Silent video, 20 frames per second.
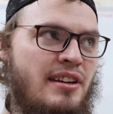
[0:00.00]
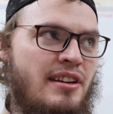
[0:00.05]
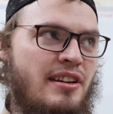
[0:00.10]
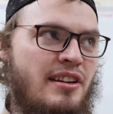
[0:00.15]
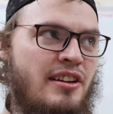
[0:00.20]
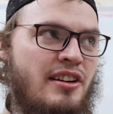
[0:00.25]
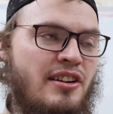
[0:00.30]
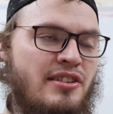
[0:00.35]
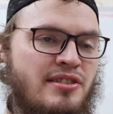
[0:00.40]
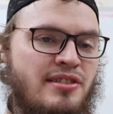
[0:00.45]

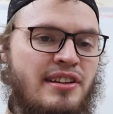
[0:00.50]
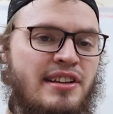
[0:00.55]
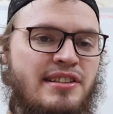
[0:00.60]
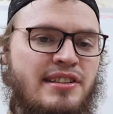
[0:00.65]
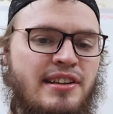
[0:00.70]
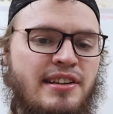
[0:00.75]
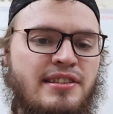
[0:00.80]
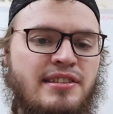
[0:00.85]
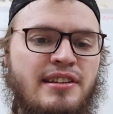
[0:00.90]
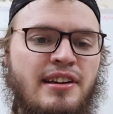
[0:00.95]
So this
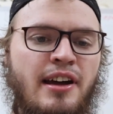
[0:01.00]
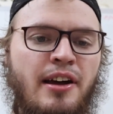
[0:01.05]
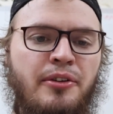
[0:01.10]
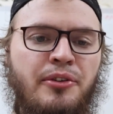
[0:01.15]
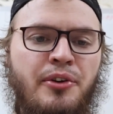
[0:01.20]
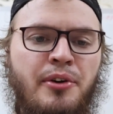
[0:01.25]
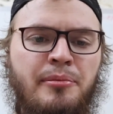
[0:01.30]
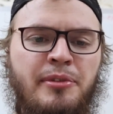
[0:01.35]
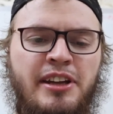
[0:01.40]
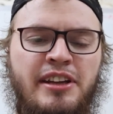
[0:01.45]
is
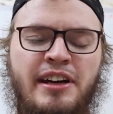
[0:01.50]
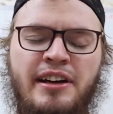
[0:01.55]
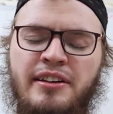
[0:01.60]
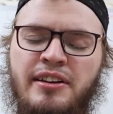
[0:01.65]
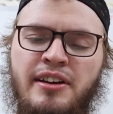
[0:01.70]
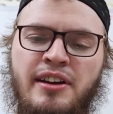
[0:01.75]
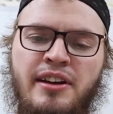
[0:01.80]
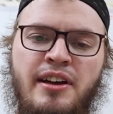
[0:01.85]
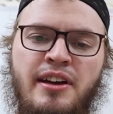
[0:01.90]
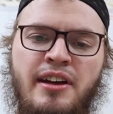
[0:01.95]
normally there.
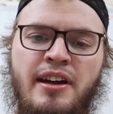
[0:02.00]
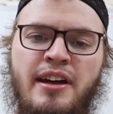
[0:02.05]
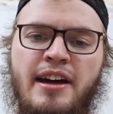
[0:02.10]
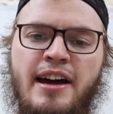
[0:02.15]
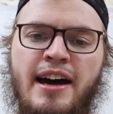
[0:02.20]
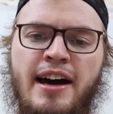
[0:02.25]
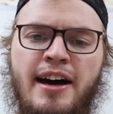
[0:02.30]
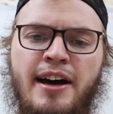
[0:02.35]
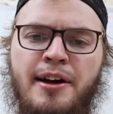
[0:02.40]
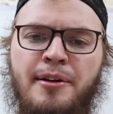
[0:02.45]

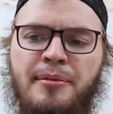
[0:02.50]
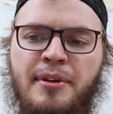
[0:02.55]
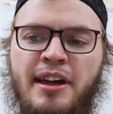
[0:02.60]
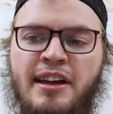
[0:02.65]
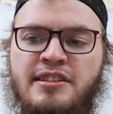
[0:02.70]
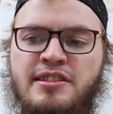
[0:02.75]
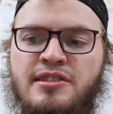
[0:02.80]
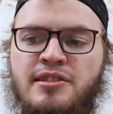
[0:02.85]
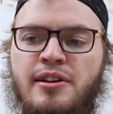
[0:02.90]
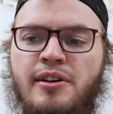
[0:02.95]

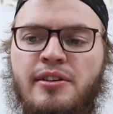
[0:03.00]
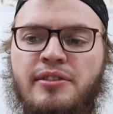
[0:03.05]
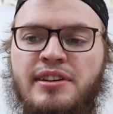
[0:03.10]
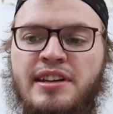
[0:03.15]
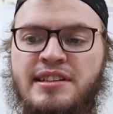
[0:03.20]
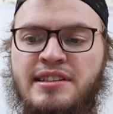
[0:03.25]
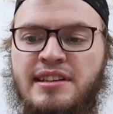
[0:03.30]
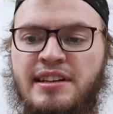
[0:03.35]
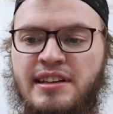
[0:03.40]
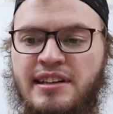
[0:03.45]
And so
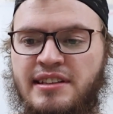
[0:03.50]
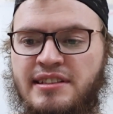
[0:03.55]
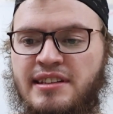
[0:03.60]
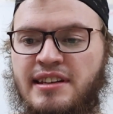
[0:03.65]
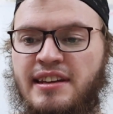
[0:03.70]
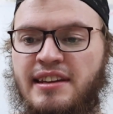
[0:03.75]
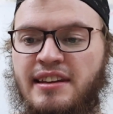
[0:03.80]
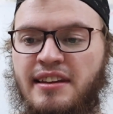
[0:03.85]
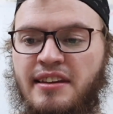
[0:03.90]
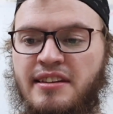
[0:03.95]

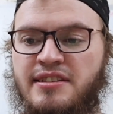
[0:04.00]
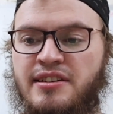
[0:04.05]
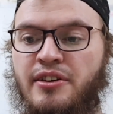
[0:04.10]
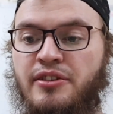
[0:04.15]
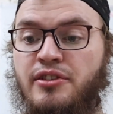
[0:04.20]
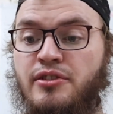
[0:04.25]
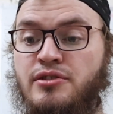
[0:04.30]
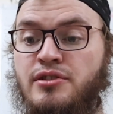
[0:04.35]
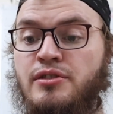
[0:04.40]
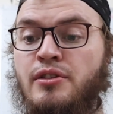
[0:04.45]

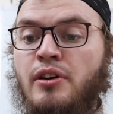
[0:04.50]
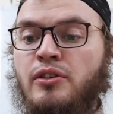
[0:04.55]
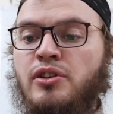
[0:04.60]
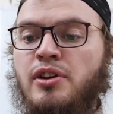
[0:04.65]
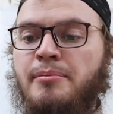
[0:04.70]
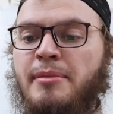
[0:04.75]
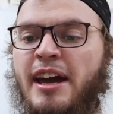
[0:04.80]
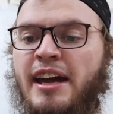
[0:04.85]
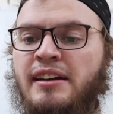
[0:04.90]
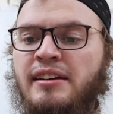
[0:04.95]
there's no
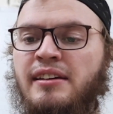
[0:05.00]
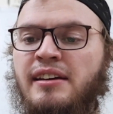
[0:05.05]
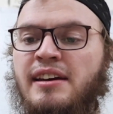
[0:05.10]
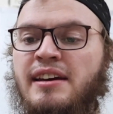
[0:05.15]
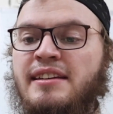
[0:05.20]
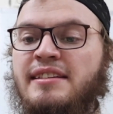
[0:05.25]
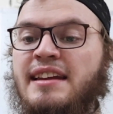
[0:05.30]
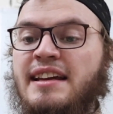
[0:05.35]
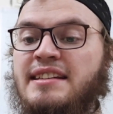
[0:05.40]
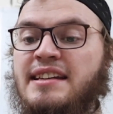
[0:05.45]
demand
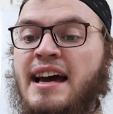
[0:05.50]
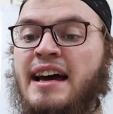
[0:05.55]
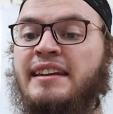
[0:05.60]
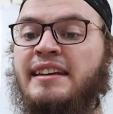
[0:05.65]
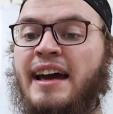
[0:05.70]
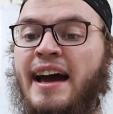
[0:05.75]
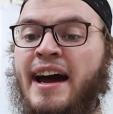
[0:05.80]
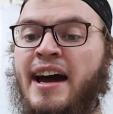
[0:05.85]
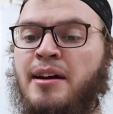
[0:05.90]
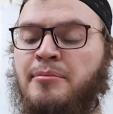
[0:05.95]
that's on
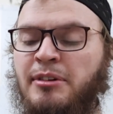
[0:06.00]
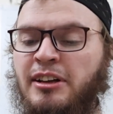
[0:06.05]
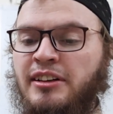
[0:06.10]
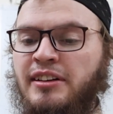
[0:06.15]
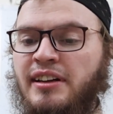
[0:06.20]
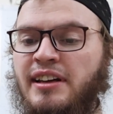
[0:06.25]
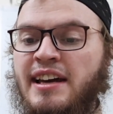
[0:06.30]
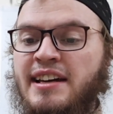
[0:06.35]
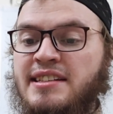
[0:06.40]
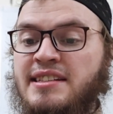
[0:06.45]
the ayman
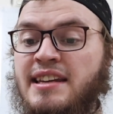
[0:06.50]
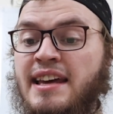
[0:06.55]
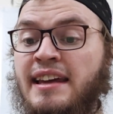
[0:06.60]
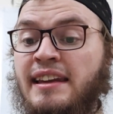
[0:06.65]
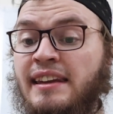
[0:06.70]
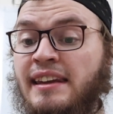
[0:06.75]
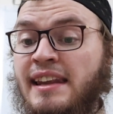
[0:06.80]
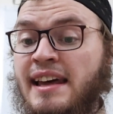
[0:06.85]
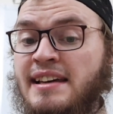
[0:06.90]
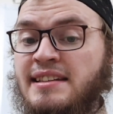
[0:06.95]

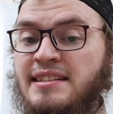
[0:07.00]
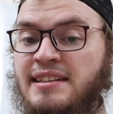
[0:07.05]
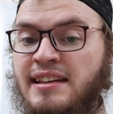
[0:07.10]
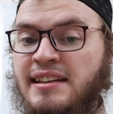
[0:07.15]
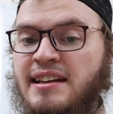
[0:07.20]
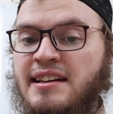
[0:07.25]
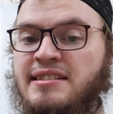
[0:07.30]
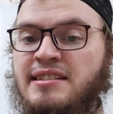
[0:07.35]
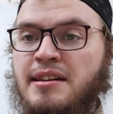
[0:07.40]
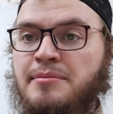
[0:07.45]
unless he
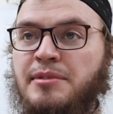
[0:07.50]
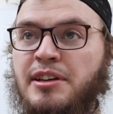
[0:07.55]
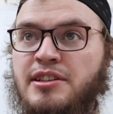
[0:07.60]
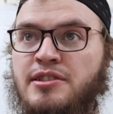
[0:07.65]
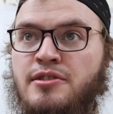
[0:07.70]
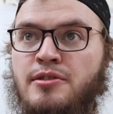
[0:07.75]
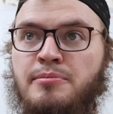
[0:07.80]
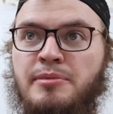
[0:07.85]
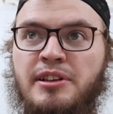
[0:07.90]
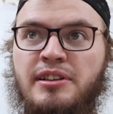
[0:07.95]
does something
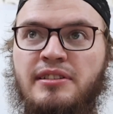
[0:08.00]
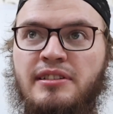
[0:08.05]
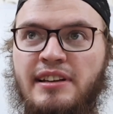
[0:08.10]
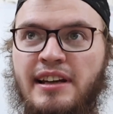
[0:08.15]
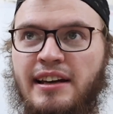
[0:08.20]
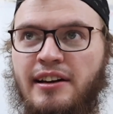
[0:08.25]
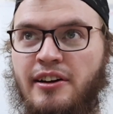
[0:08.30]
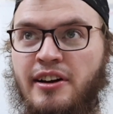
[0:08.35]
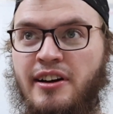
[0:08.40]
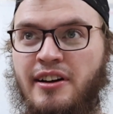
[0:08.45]
stupid,
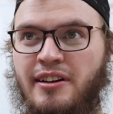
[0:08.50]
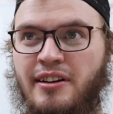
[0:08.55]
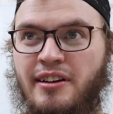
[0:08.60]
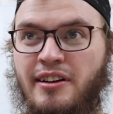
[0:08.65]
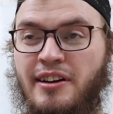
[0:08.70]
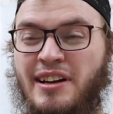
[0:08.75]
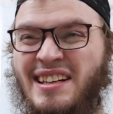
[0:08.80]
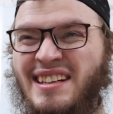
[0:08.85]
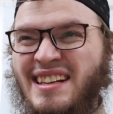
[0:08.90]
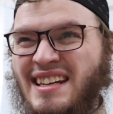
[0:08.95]
like
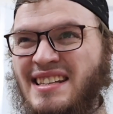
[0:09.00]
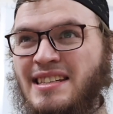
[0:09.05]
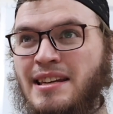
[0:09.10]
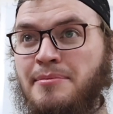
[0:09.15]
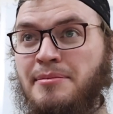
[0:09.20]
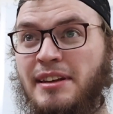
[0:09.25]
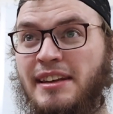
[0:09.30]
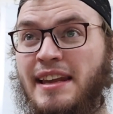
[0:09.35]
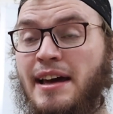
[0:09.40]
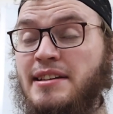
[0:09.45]
or he does
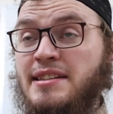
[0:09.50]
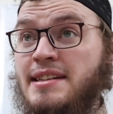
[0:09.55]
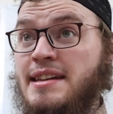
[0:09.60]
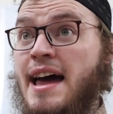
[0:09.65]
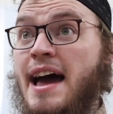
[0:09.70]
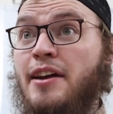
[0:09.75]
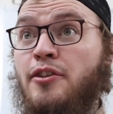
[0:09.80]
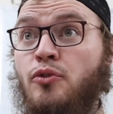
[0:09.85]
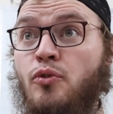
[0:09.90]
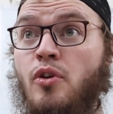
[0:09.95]
something that's
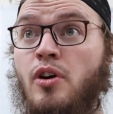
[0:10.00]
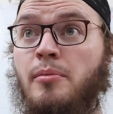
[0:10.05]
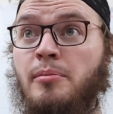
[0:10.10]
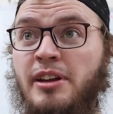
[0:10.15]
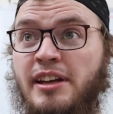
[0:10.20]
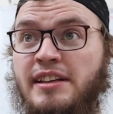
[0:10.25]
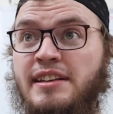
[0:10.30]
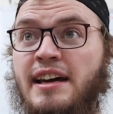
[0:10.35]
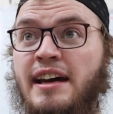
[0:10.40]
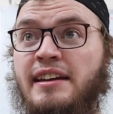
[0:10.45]
not
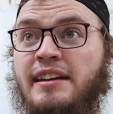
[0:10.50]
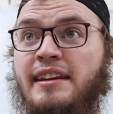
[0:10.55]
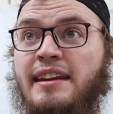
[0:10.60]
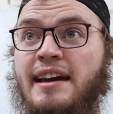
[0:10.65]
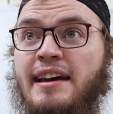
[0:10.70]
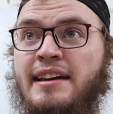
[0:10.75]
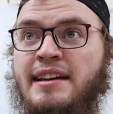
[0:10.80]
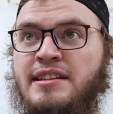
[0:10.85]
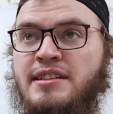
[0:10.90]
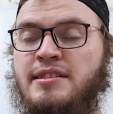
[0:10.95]
normally done,
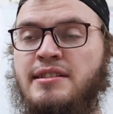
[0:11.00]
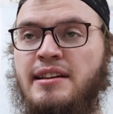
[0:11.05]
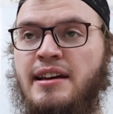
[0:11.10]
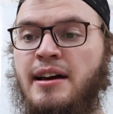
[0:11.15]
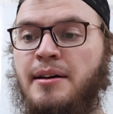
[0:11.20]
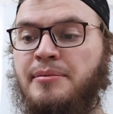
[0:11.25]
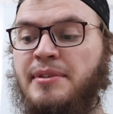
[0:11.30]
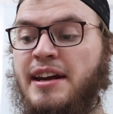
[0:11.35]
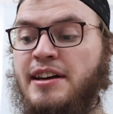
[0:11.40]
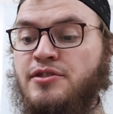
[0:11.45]
that
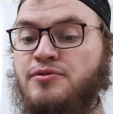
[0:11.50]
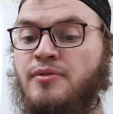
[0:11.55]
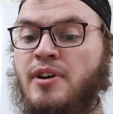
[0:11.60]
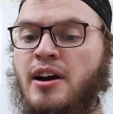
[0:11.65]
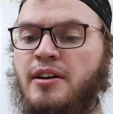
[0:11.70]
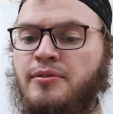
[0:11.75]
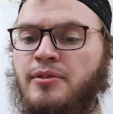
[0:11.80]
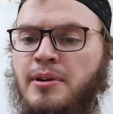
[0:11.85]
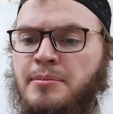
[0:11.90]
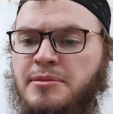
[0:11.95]
is
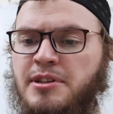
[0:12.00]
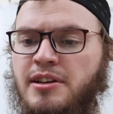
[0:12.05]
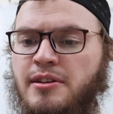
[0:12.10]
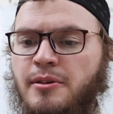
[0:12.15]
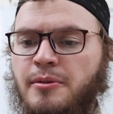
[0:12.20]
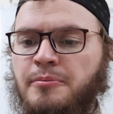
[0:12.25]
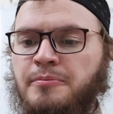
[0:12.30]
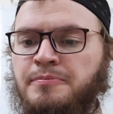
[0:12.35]
wrong for him to do.